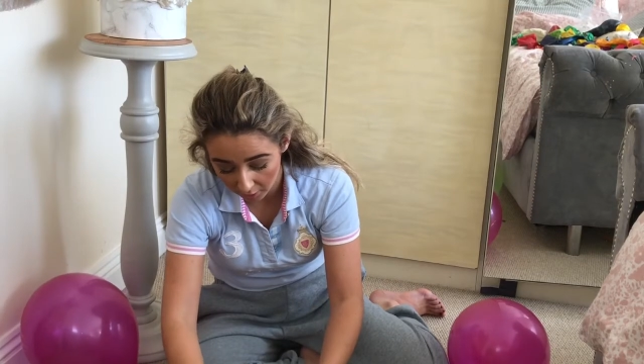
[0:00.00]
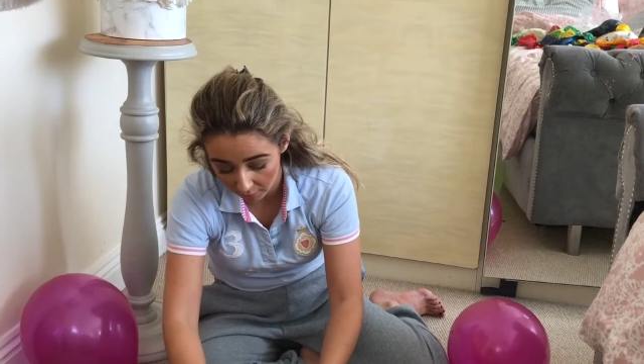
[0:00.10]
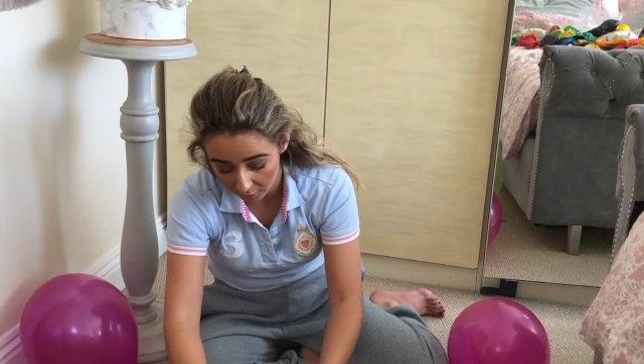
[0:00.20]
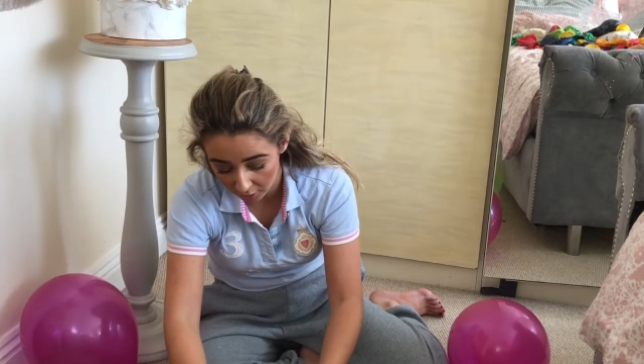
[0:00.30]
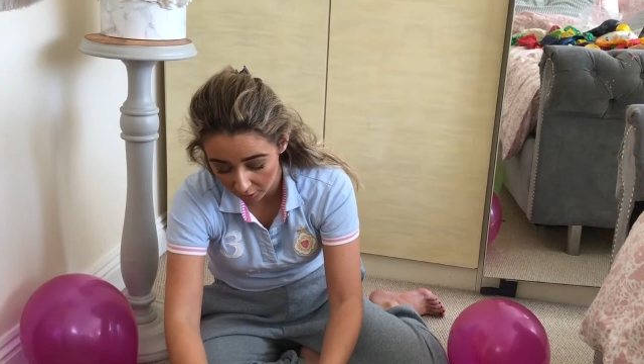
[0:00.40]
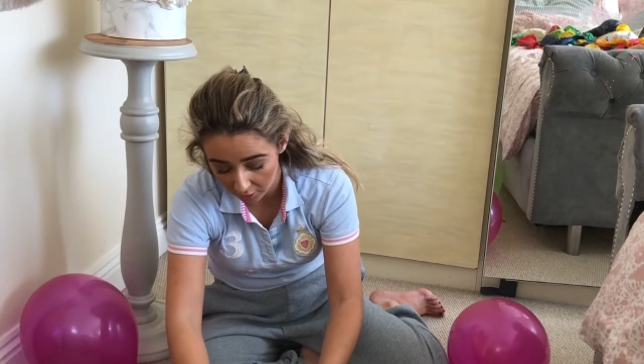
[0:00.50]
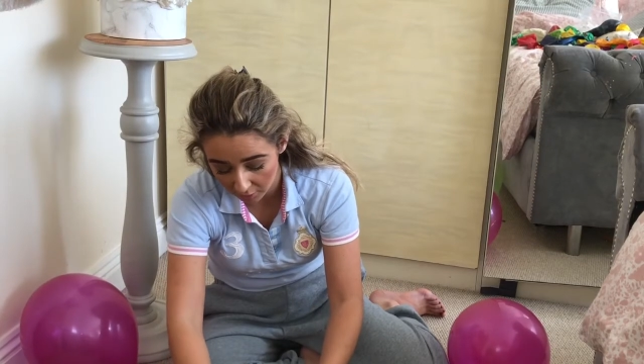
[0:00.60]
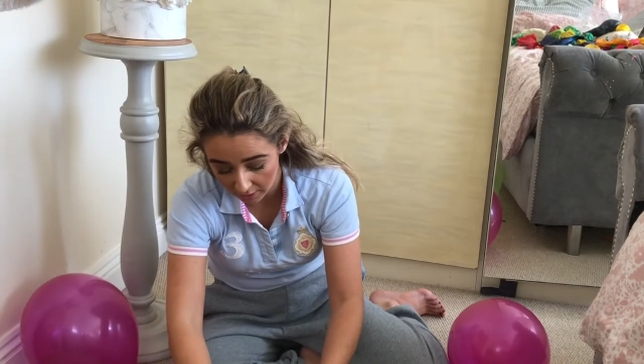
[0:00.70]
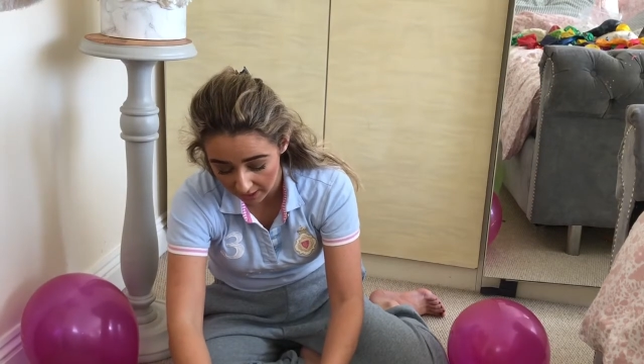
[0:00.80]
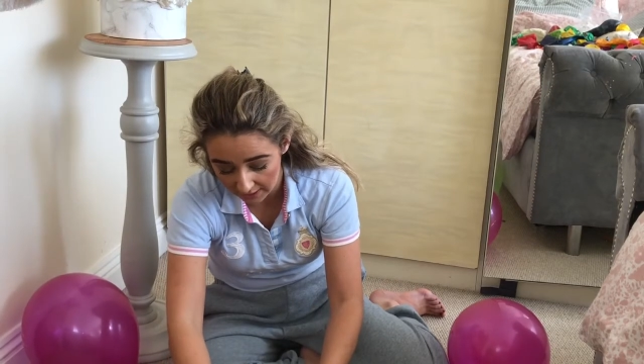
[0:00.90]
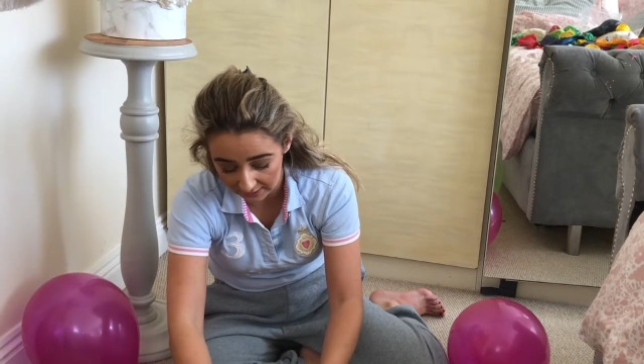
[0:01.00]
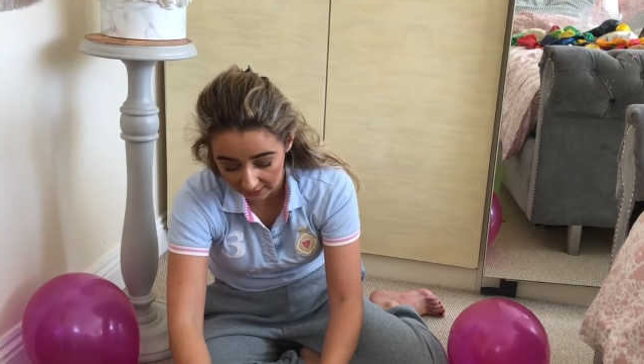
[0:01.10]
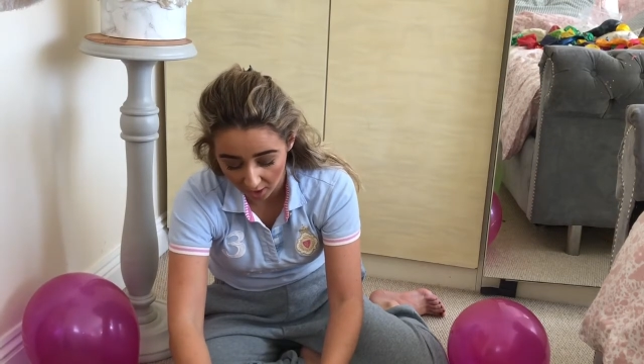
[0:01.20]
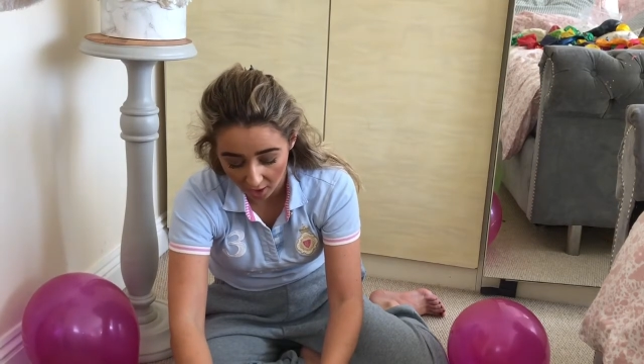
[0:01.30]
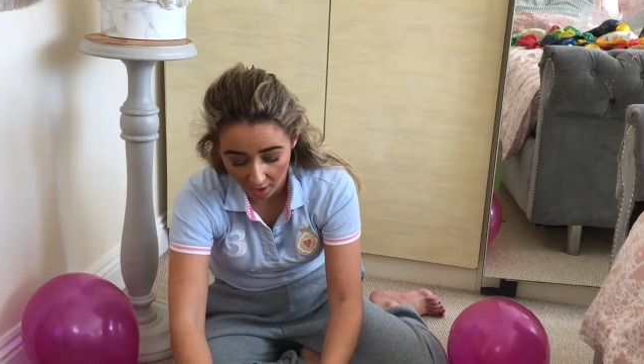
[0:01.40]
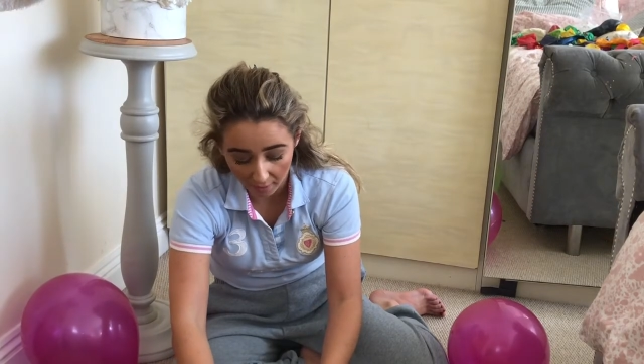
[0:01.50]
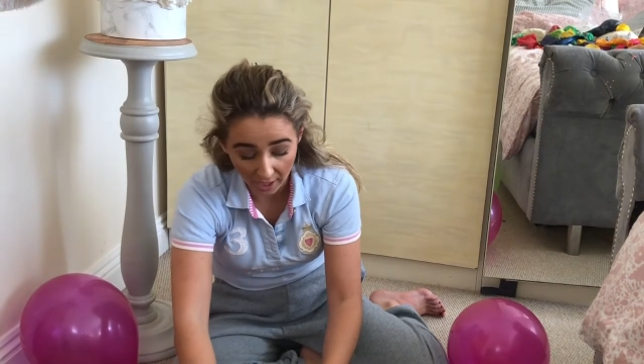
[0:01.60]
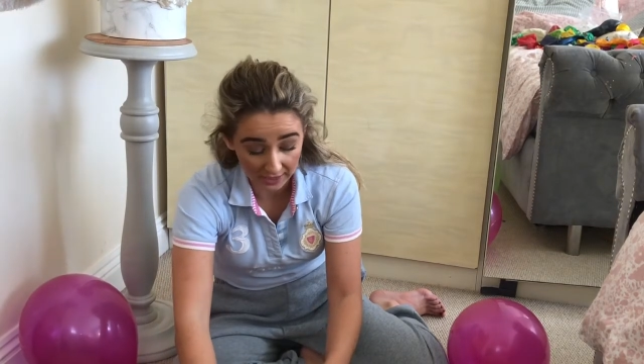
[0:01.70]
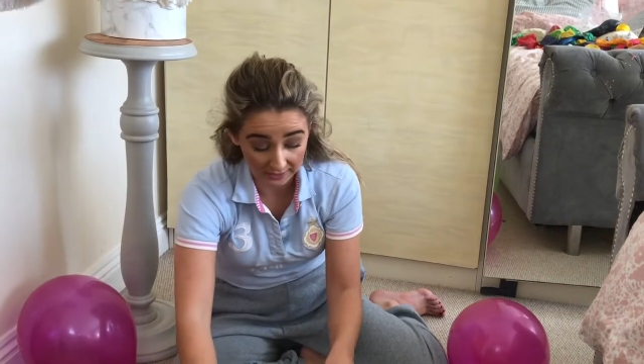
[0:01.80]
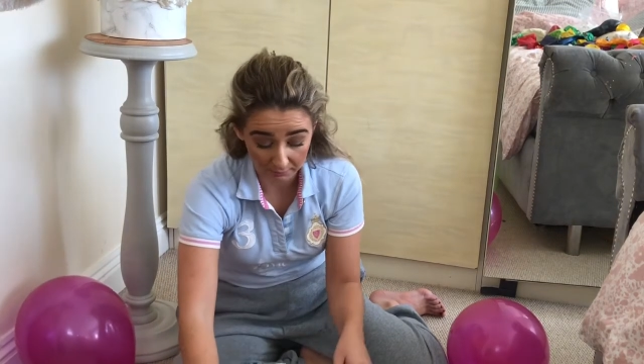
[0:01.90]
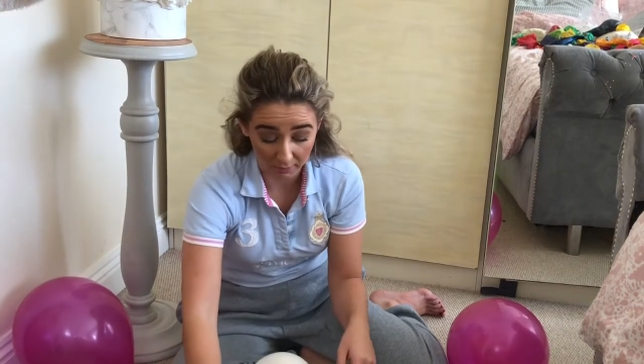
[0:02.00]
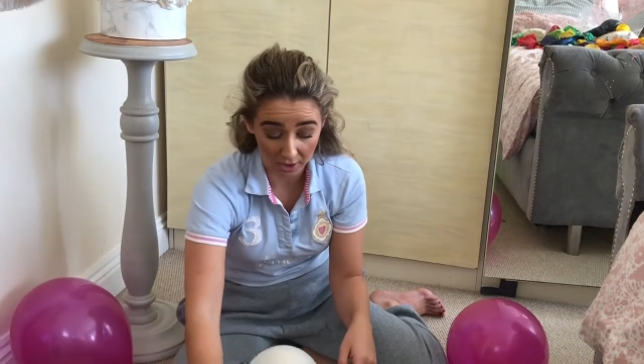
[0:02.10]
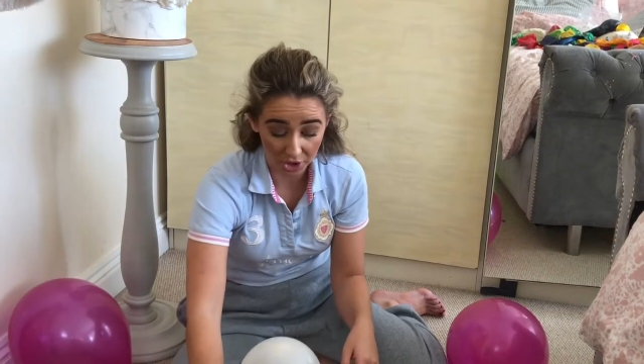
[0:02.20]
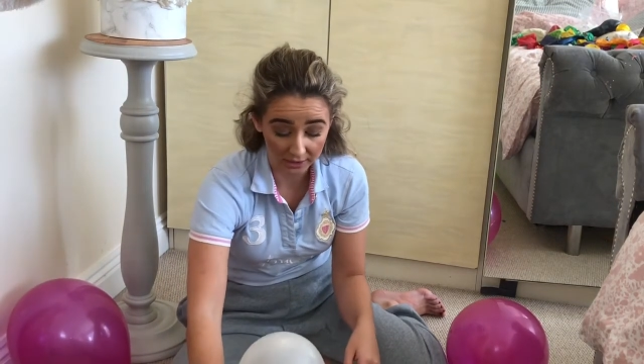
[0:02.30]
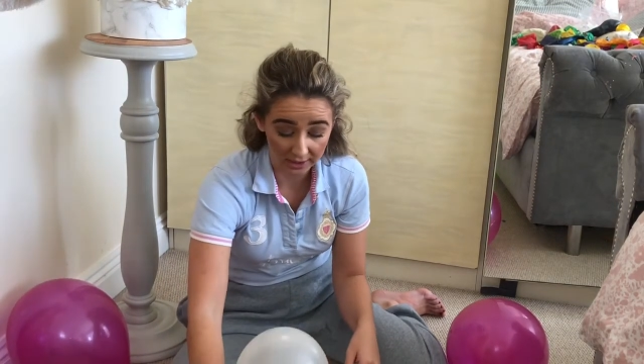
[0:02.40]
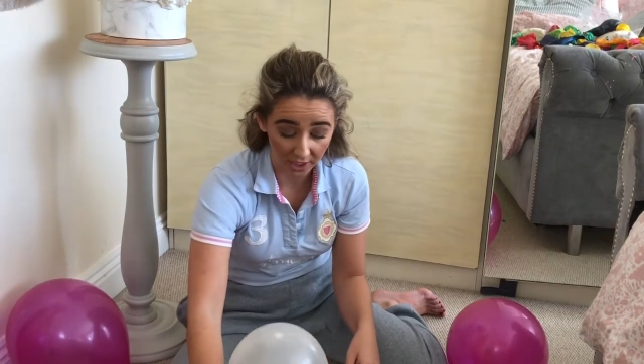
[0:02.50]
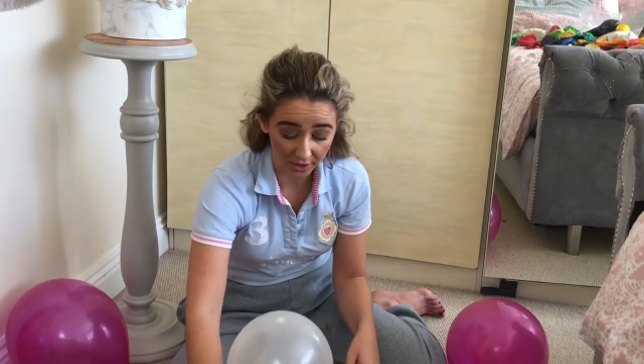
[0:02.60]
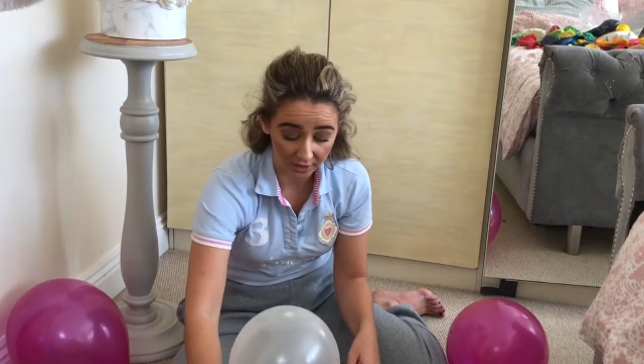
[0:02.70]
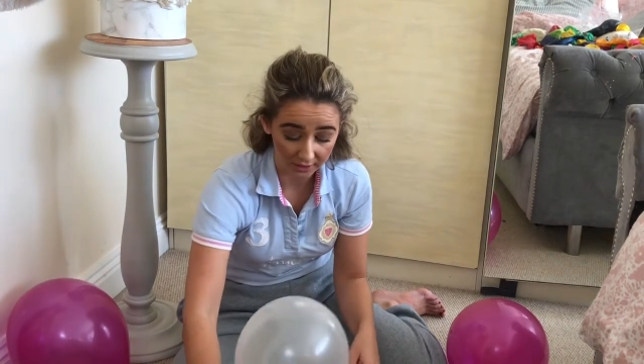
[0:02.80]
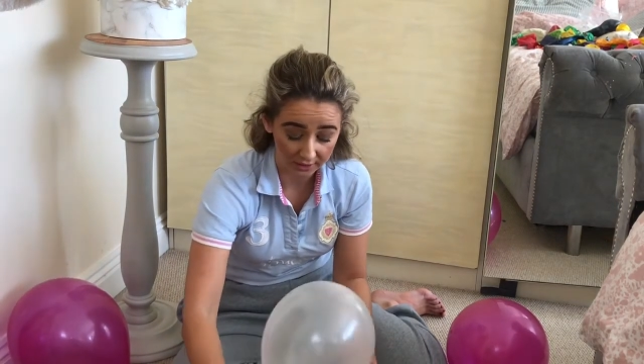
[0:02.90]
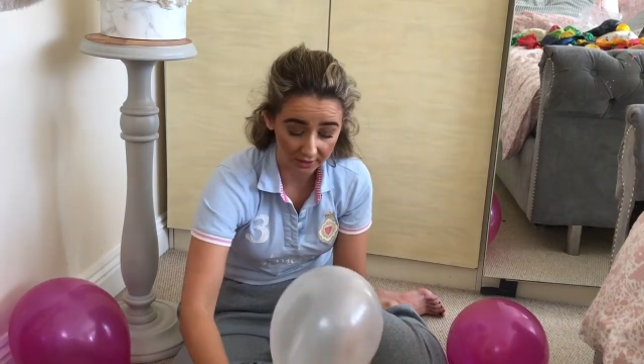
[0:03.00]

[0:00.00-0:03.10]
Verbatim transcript: I'm not gonna do it as, as much as the others.